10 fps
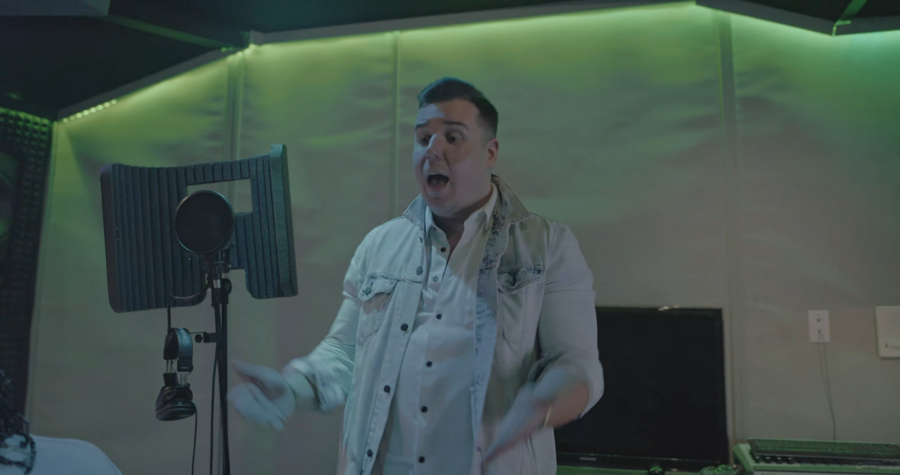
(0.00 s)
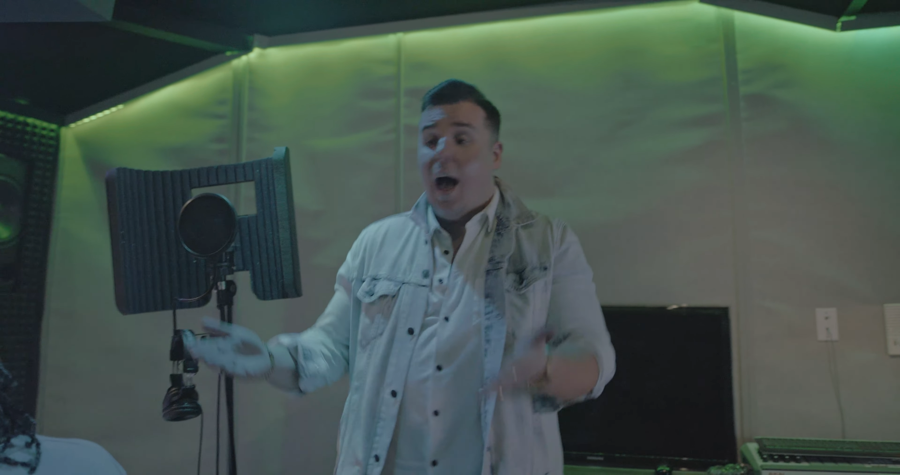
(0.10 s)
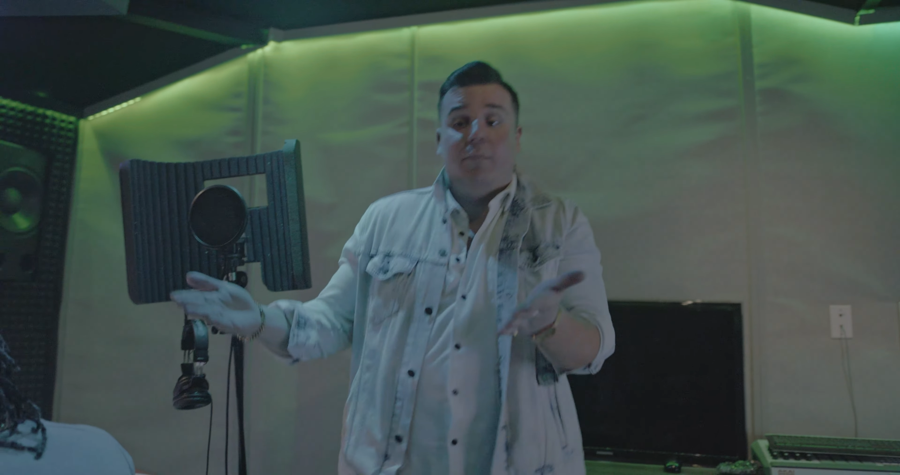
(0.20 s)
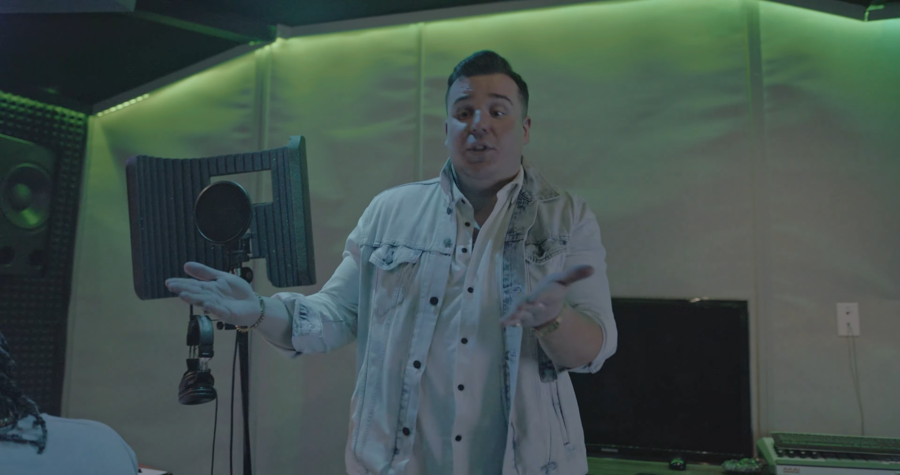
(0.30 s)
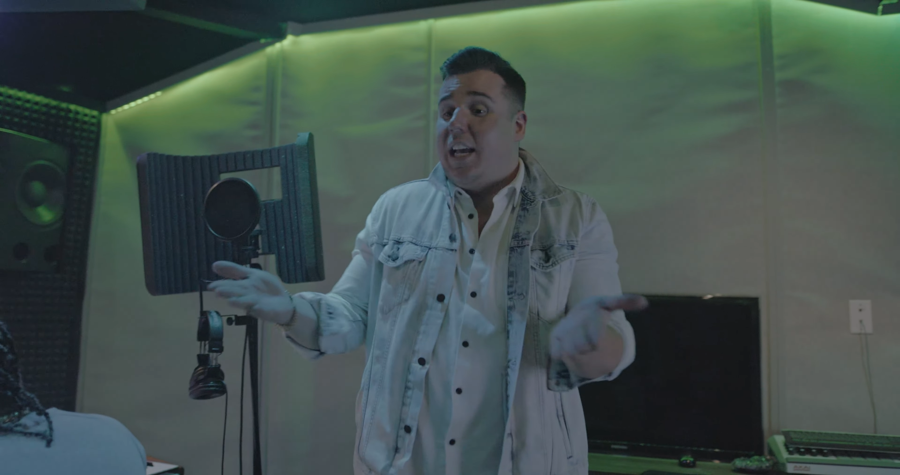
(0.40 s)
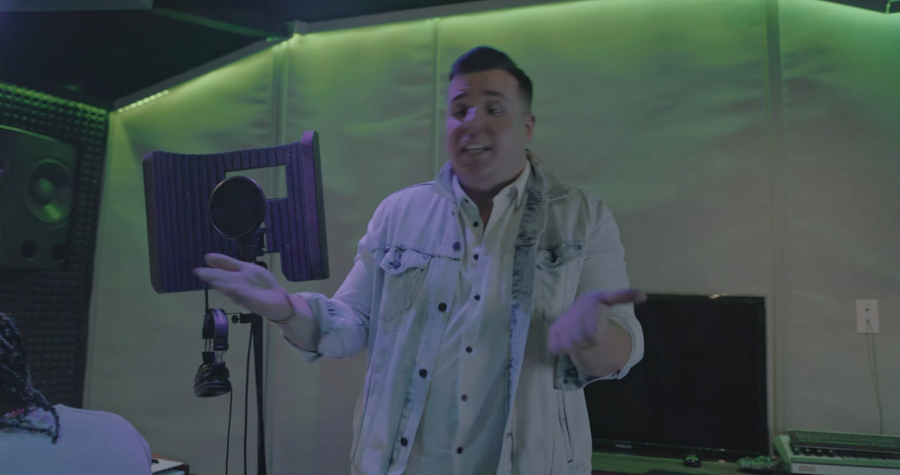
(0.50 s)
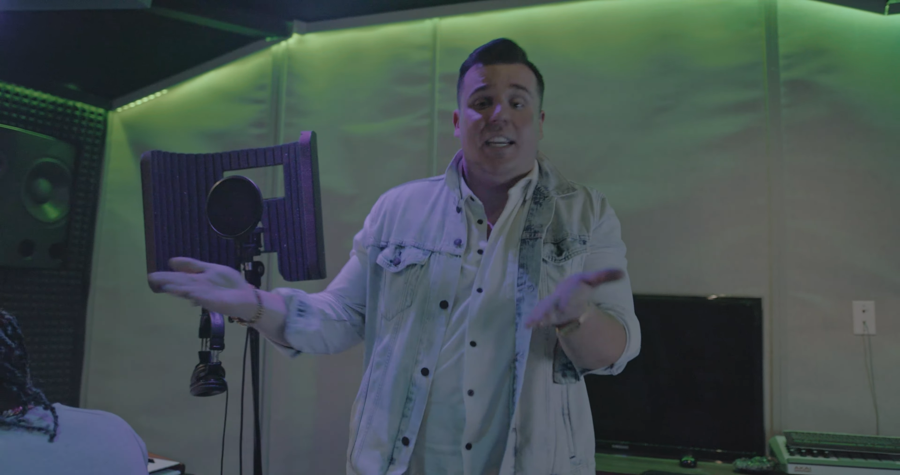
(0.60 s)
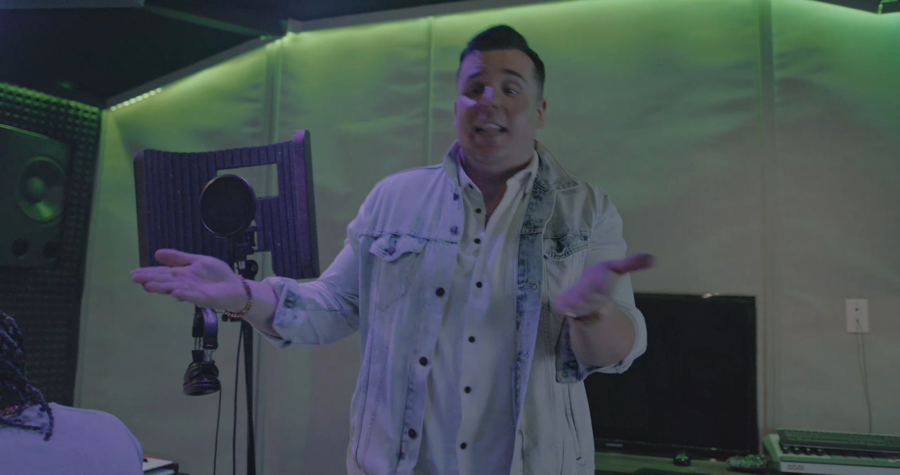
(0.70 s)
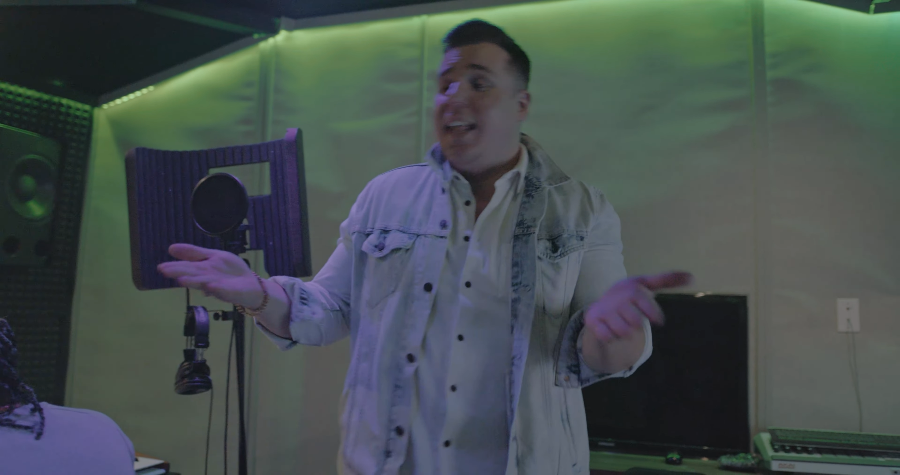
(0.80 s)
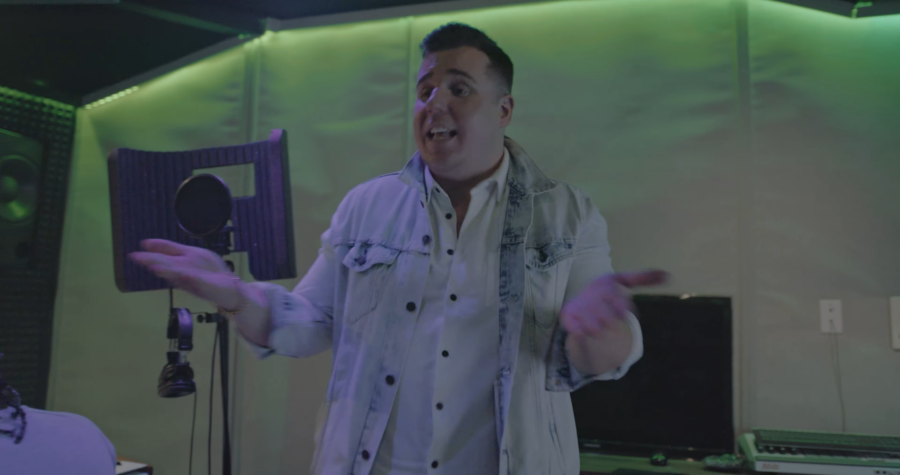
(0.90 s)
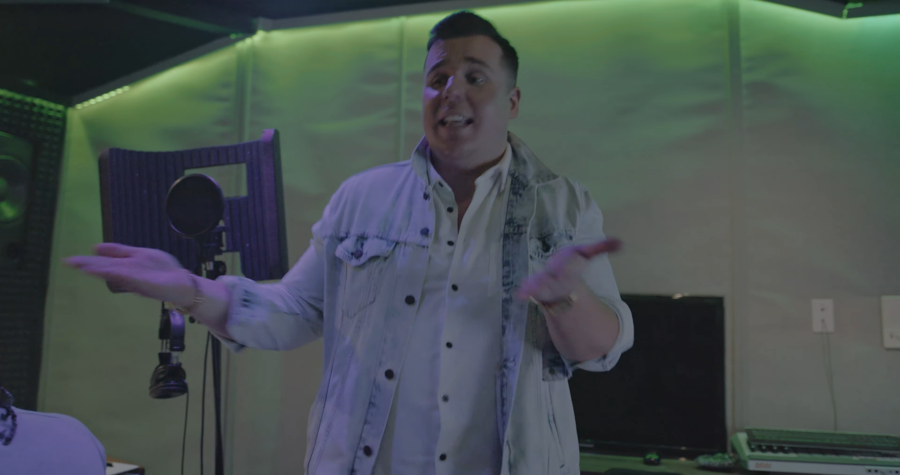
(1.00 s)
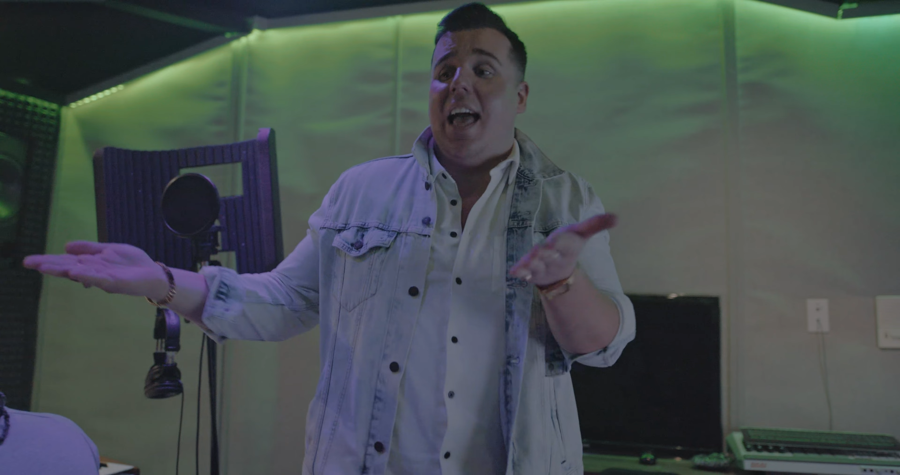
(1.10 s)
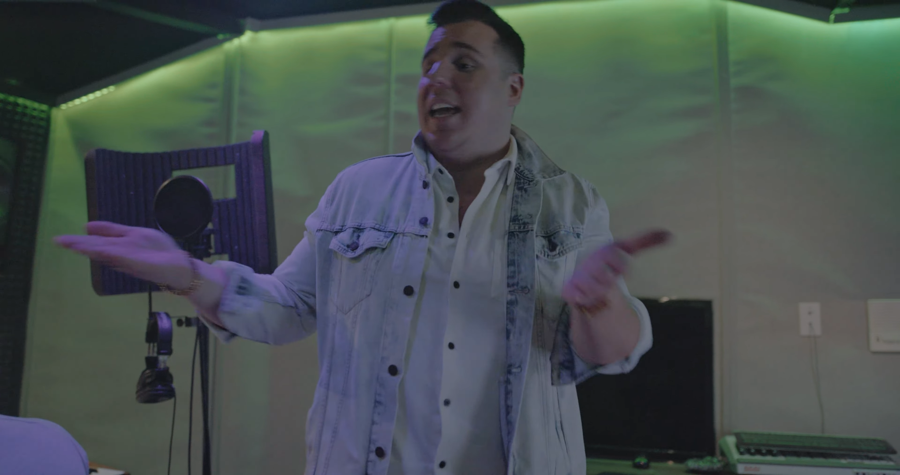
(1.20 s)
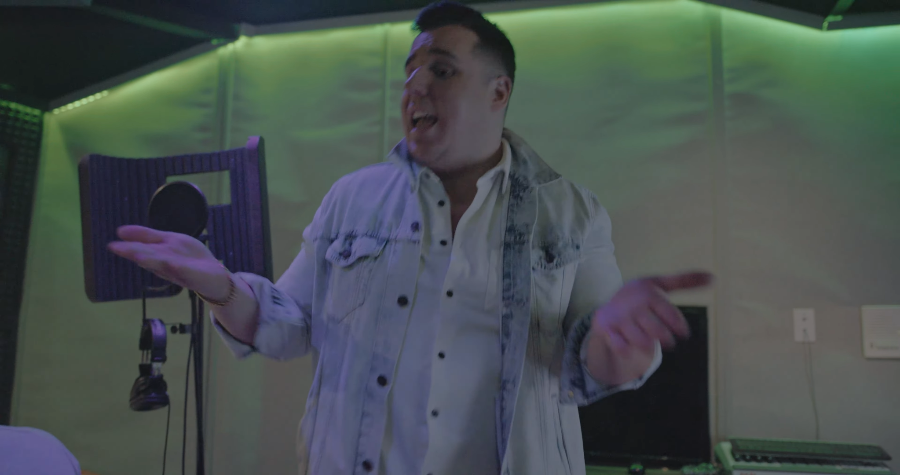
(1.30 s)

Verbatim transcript: I'm changing lanes like